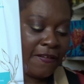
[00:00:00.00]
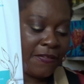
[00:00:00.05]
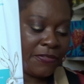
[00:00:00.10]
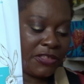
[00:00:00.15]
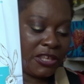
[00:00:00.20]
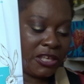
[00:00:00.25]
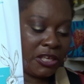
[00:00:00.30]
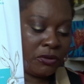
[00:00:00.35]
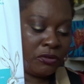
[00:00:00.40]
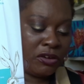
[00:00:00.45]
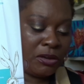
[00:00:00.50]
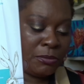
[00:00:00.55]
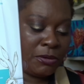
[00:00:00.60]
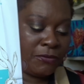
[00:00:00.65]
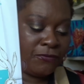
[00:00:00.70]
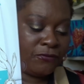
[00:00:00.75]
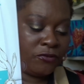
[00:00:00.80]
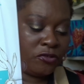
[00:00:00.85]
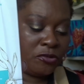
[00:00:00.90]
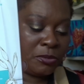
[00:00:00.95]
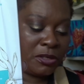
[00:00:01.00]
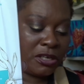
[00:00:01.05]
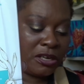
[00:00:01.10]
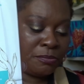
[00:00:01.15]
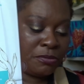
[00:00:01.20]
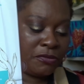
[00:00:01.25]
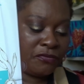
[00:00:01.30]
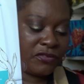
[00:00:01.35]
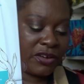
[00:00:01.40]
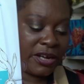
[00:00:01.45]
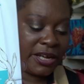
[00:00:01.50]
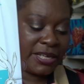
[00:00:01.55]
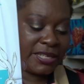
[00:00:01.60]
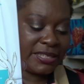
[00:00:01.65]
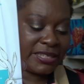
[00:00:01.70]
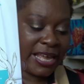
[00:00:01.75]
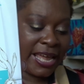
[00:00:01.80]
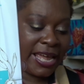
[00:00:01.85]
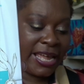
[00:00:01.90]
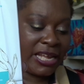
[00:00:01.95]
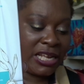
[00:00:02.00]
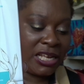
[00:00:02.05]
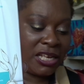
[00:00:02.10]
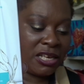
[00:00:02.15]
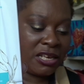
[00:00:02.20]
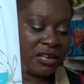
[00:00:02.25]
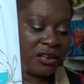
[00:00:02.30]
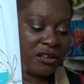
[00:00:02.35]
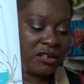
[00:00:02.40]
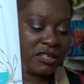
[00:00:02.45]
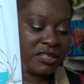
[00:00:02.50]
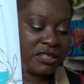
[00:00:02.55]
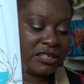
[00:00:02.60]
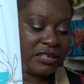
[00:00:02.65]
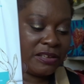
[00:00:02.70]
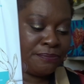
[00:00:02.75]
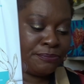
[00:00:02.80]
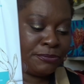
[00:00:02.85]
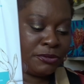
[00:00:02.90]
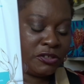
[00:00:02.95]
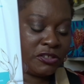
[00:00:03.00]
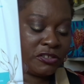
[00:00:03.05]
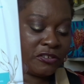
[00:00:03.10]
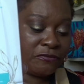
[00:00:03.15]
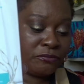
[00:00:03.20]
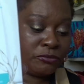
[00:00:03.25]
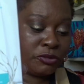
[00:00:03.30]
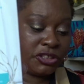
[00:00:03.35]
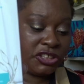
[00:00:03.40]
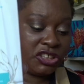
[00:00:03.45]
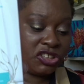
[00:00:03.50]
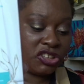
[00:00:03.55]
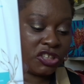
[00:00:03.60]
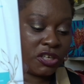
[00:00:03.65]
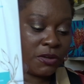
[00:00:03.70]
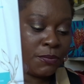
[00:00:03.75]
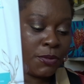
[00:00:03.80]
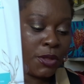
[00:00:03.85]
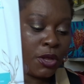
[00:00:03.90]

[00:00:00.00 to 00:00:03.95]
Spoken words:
the creamy formula provides a lasting boost of moisture